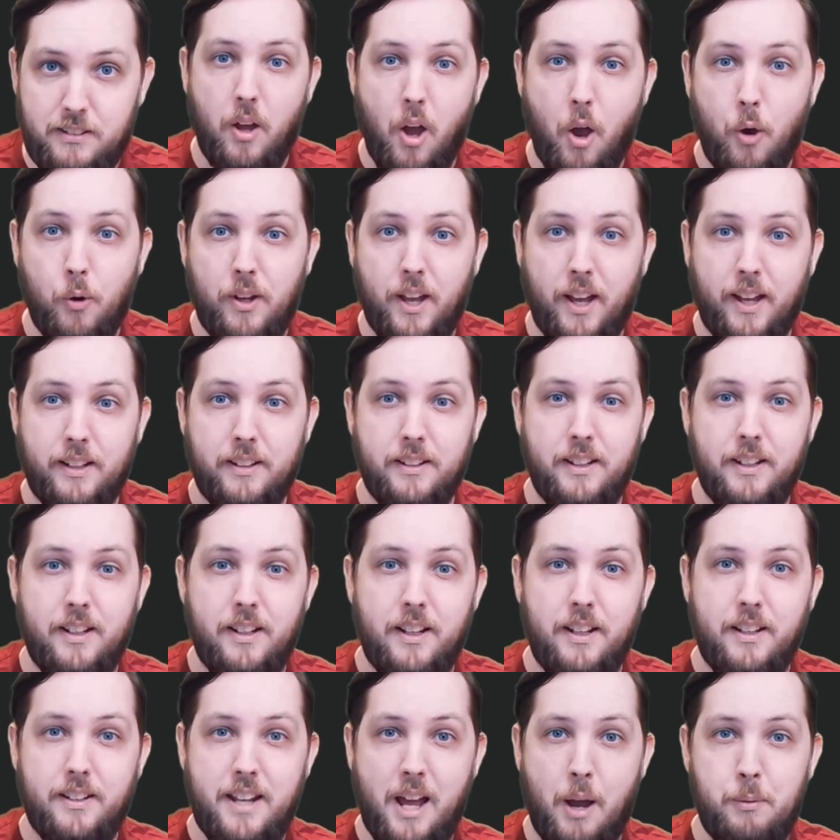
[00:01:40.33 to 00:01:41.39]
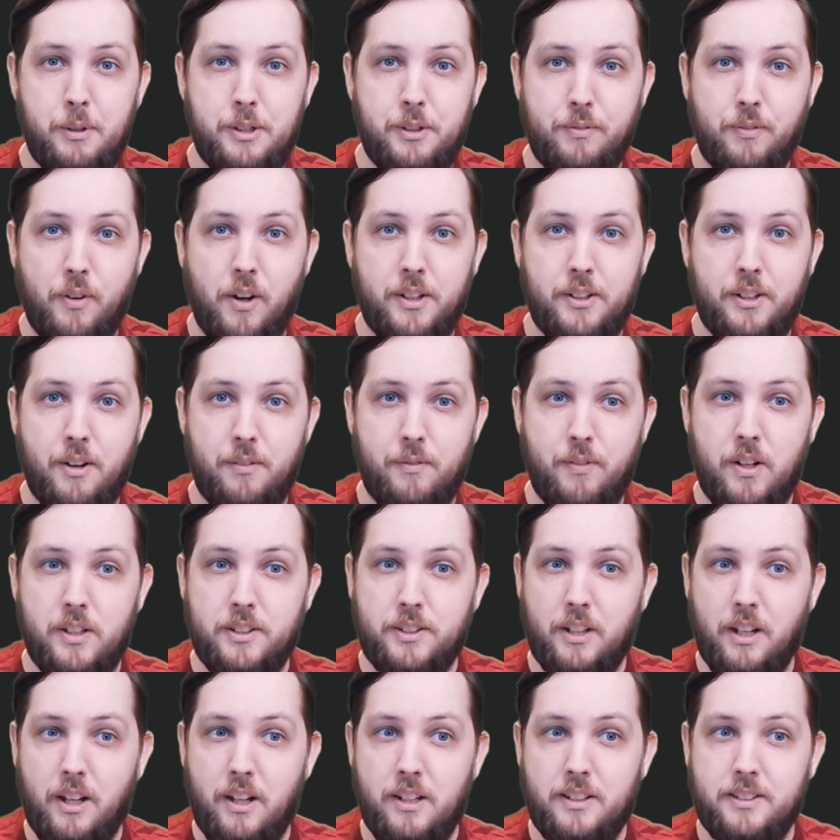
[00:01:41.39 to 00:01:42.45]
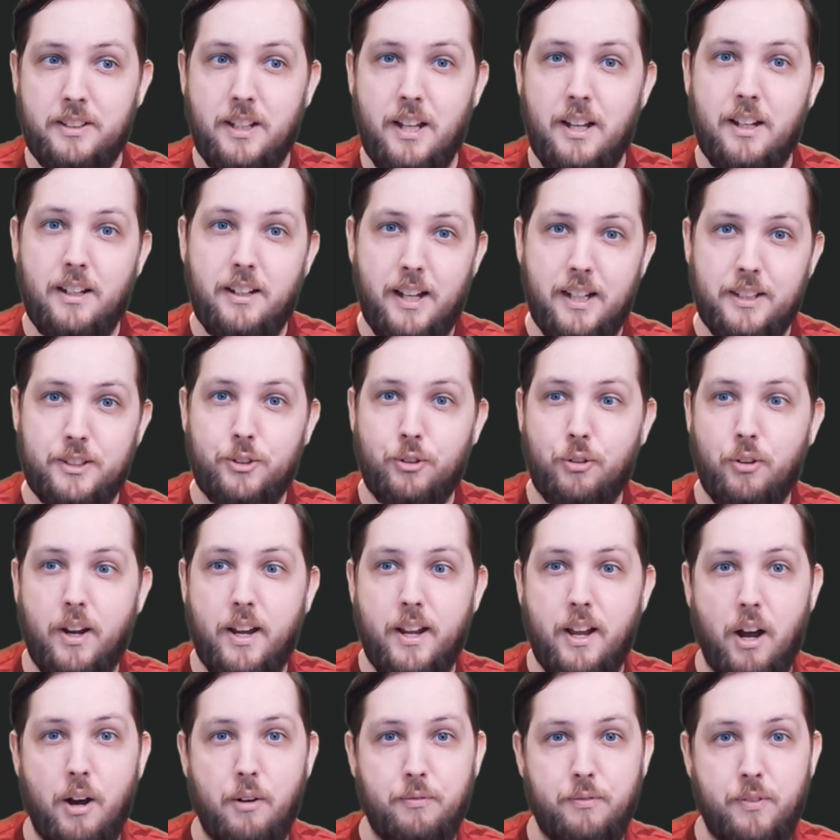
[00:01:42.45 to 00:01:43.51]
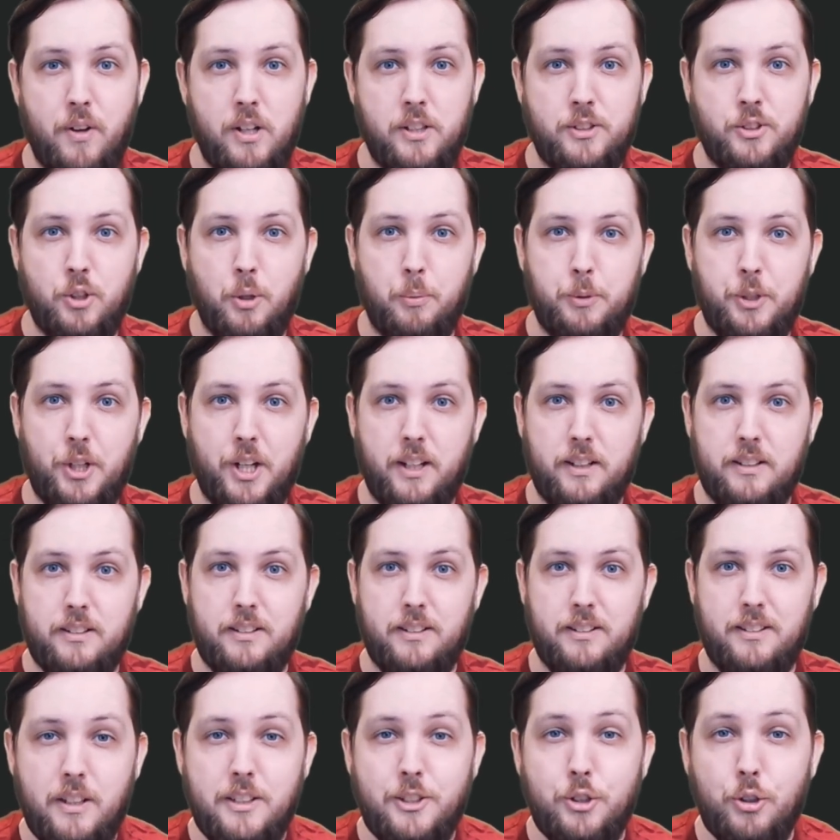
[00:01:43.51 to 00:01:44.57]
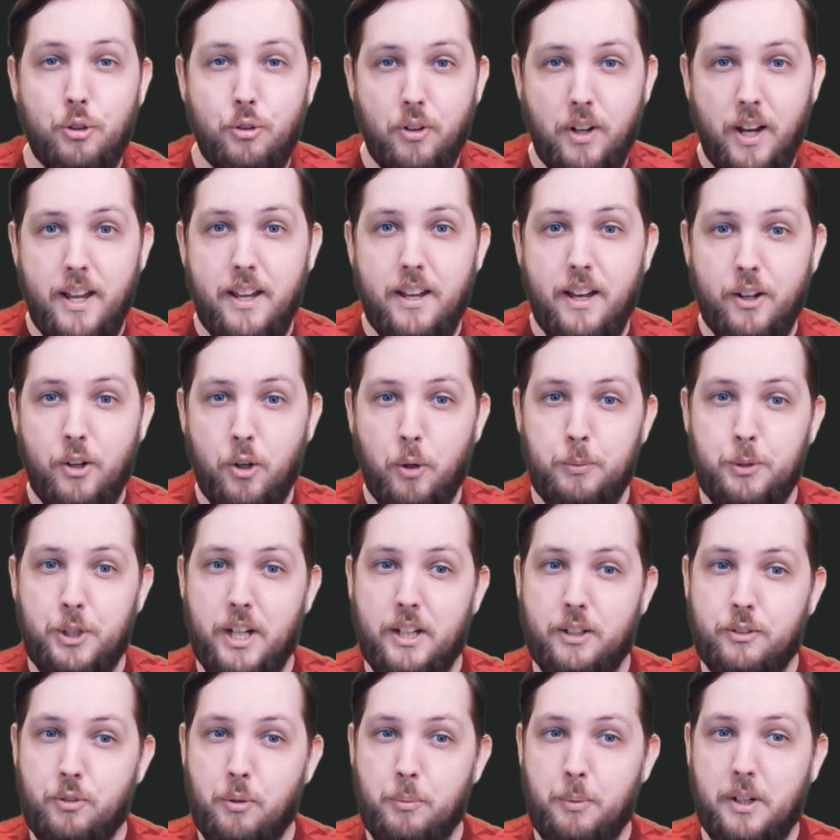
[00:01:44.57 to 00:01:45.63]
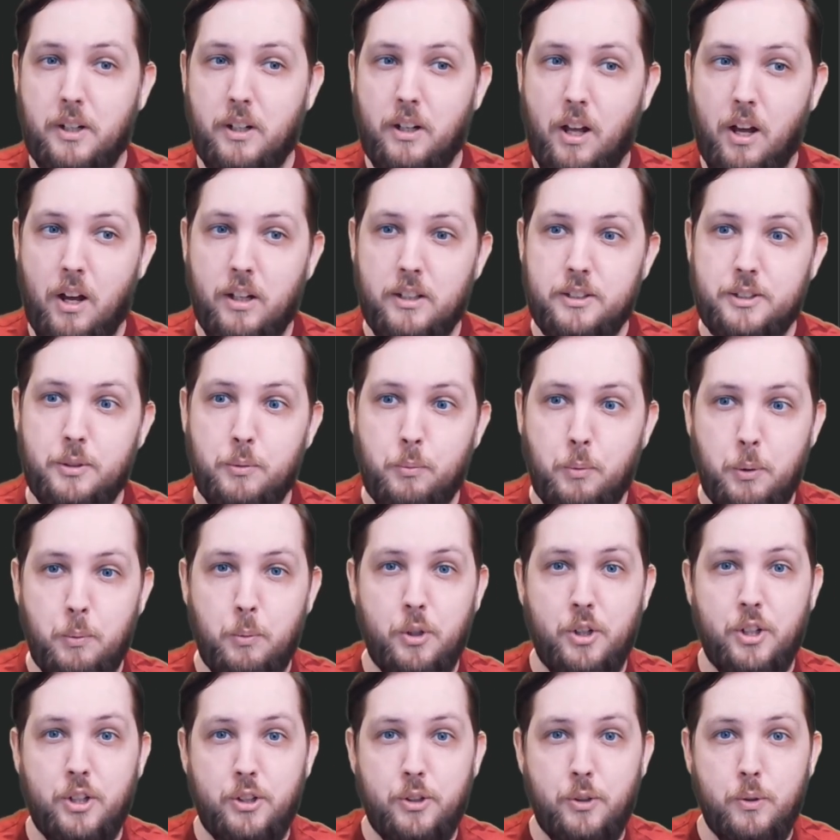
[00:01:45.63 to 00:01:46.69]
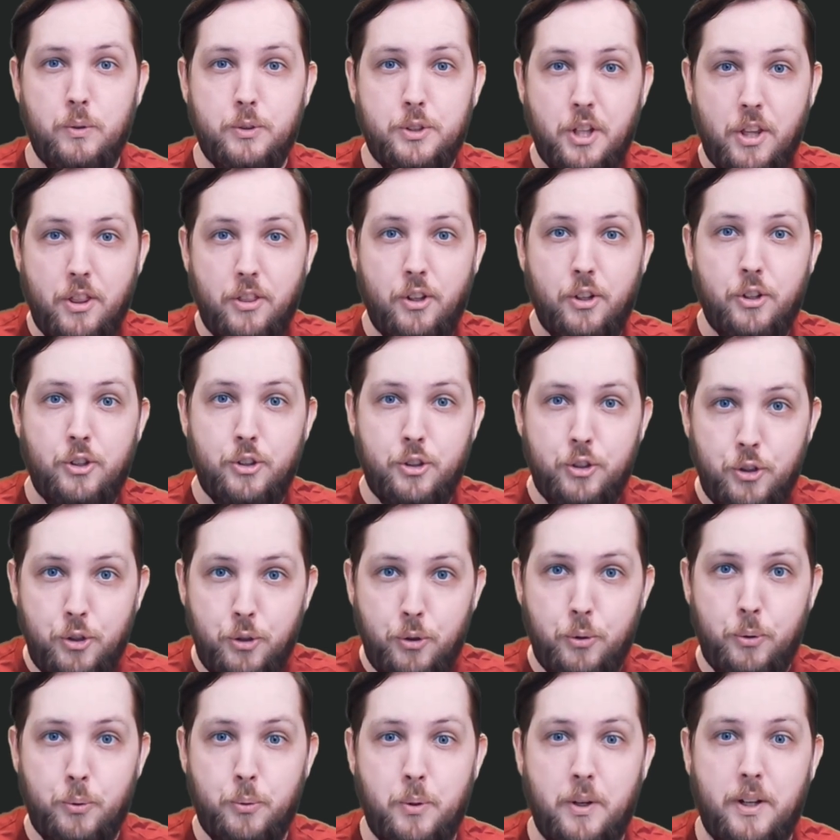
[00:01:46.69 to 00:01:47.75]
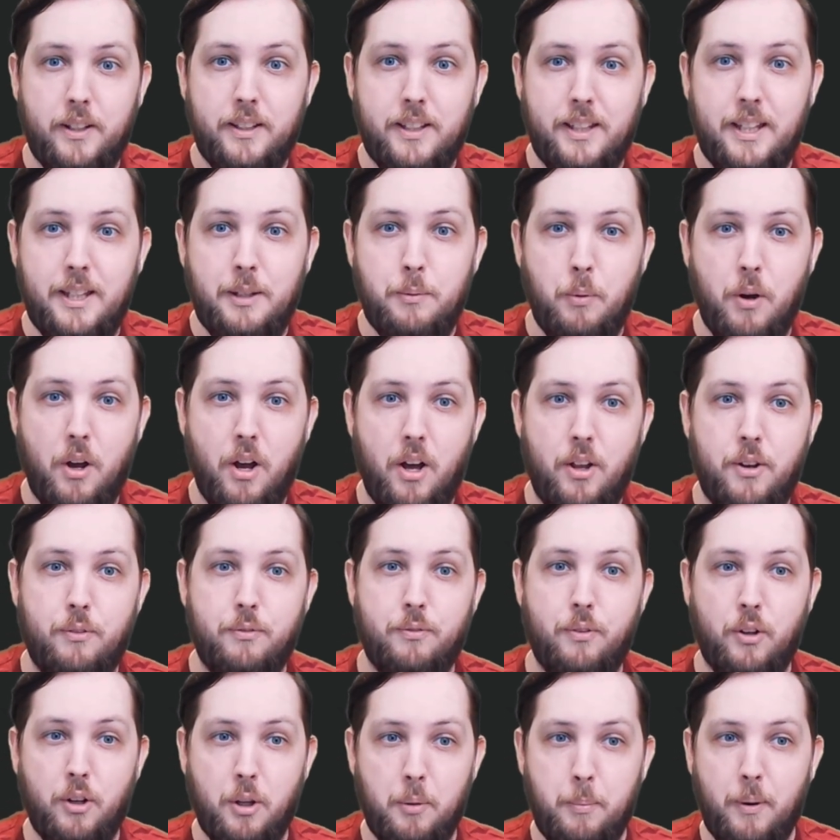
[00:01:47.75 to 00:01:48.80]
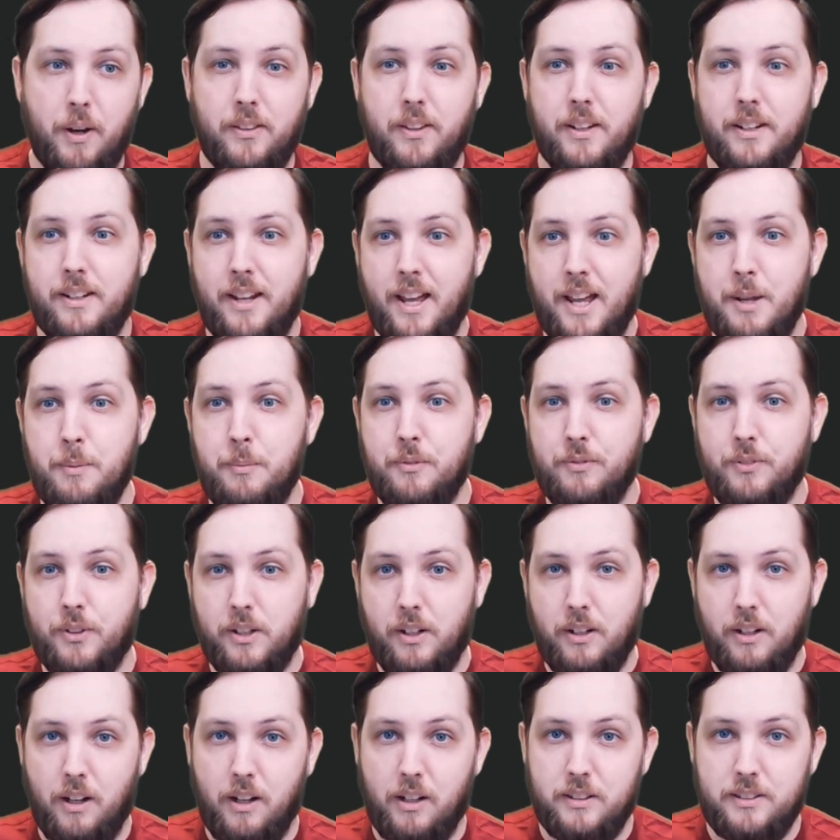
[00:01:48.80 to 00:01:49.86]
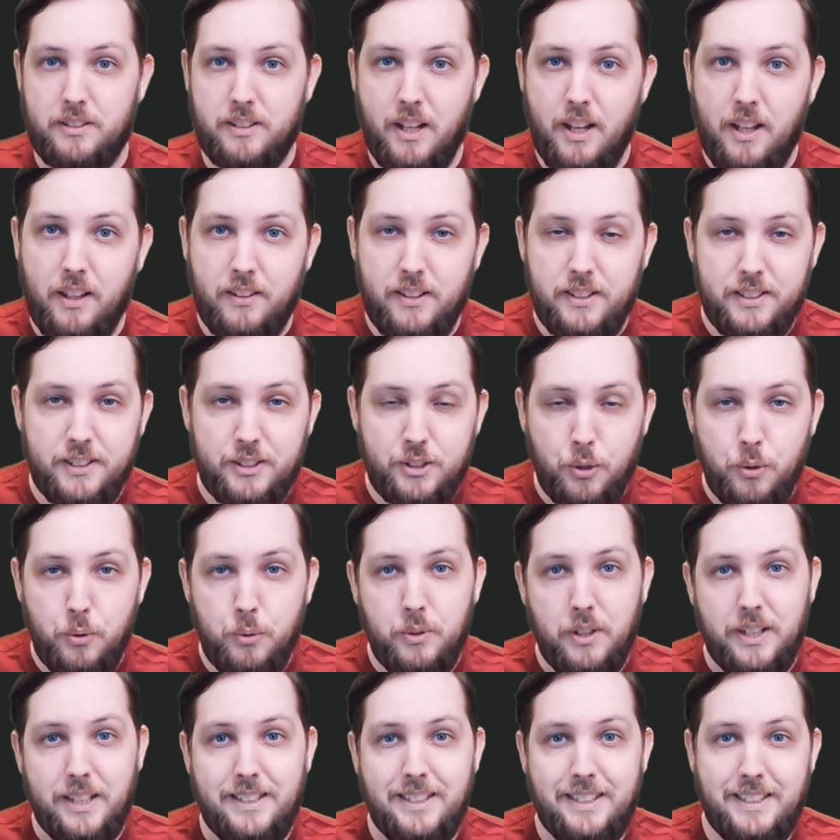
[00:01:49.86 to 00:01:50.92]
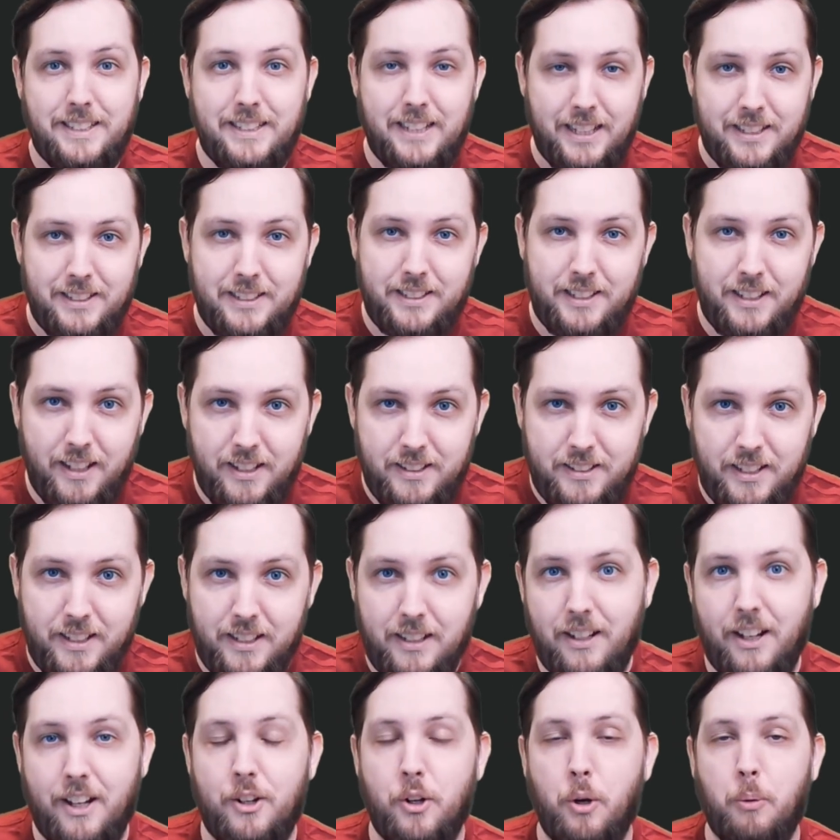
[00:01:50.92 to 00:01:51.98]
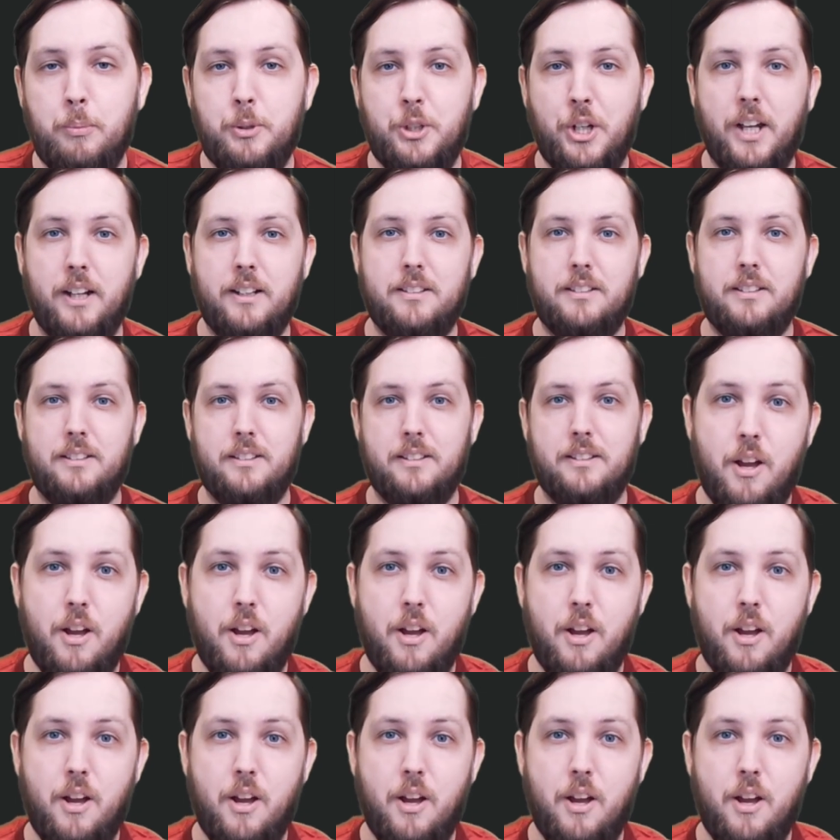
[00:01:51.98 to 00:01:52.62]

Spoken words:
Okay, now we defined our first class, let's create our first object. To create an object from a class, we want to use the new keyword followed by the name of the class. This is called instantiating an object.